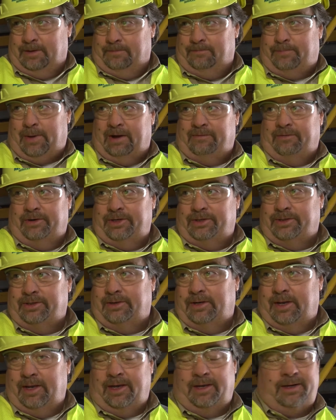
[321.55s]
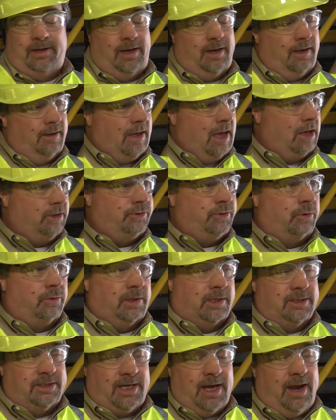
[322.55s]
beverage and, and uh,
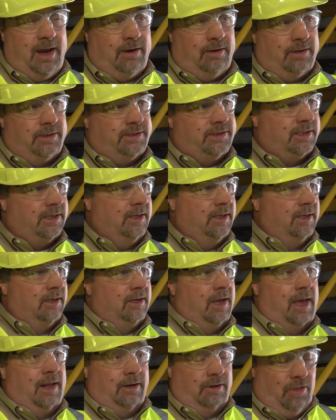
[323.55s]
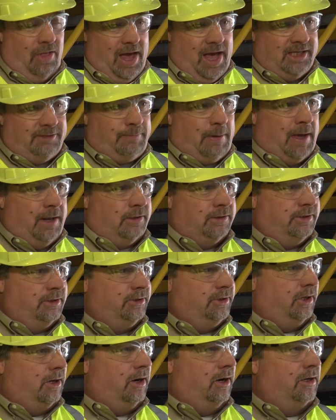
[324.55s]
household containers, and glass bottles
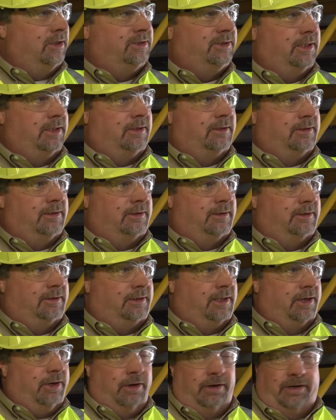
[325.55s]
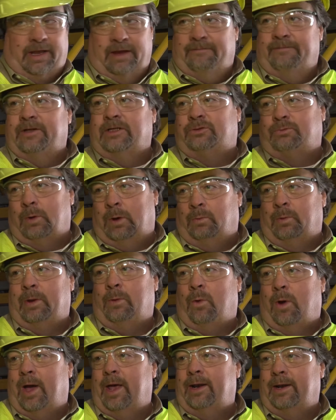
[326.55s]
and jars, then, then you're giving us what we
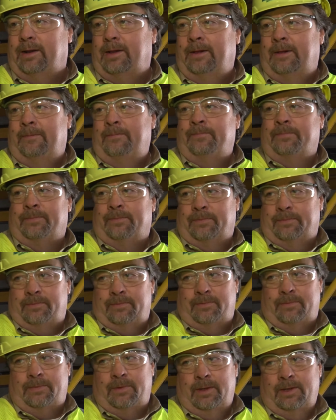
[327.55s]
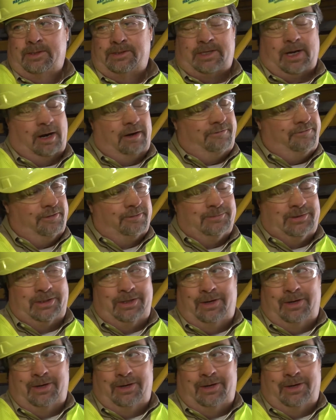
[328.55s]
want. Styrofoam? Styrofoam's a